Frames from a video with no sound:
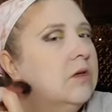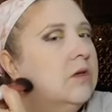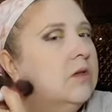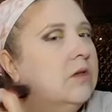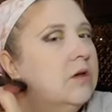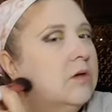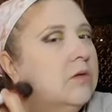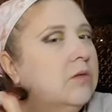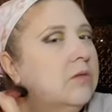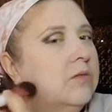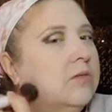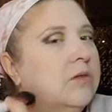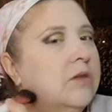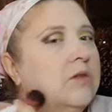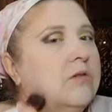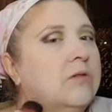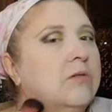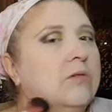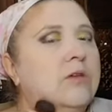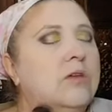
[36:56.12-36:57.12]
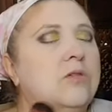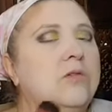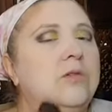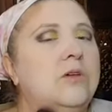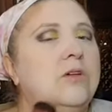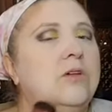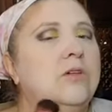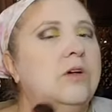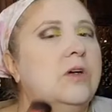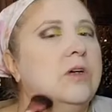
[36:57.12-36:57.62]
you know, you
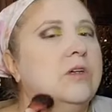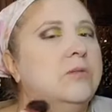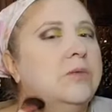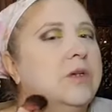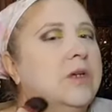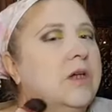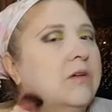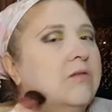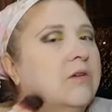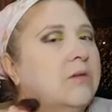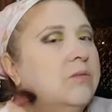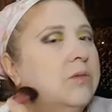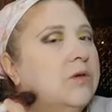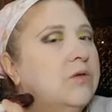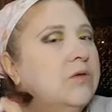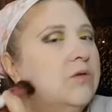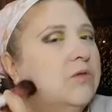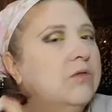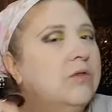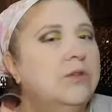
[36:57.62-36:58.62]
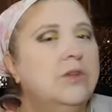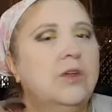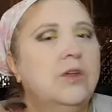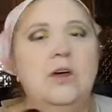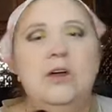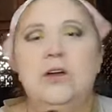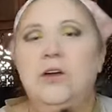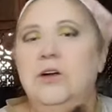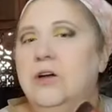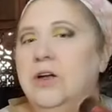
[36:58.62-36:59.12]
and your husband have a beautiful
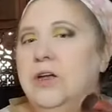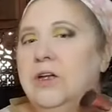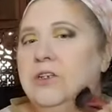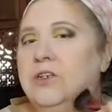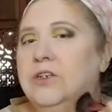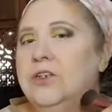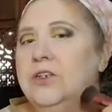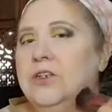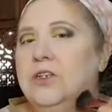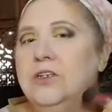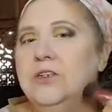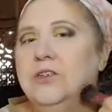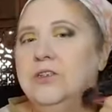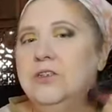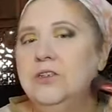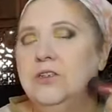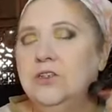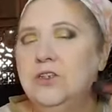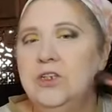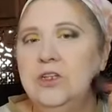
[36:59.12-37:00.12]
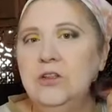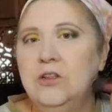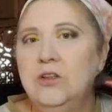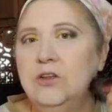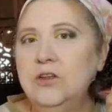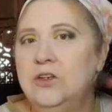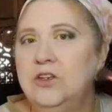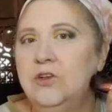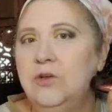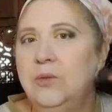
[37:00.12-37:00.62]
daughter, and she
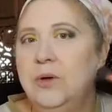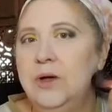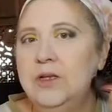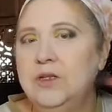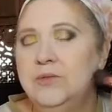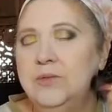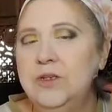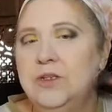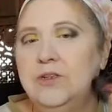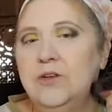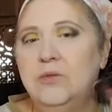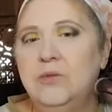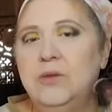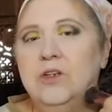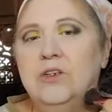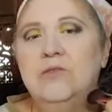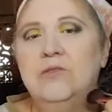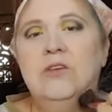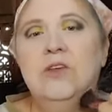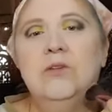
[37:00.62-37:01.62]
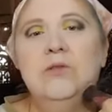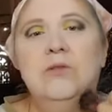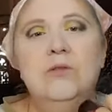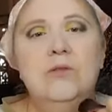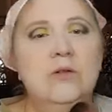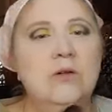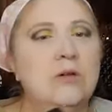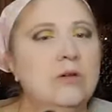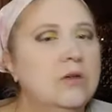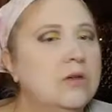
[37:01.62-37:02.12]
reminds me so much of you.
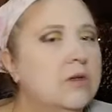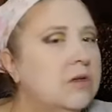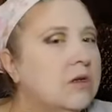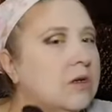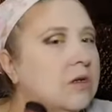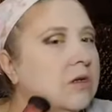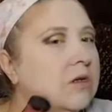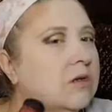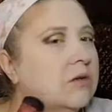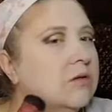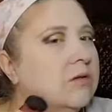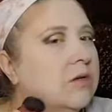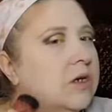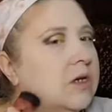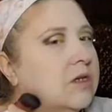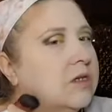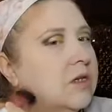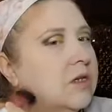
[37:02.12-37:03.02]
When I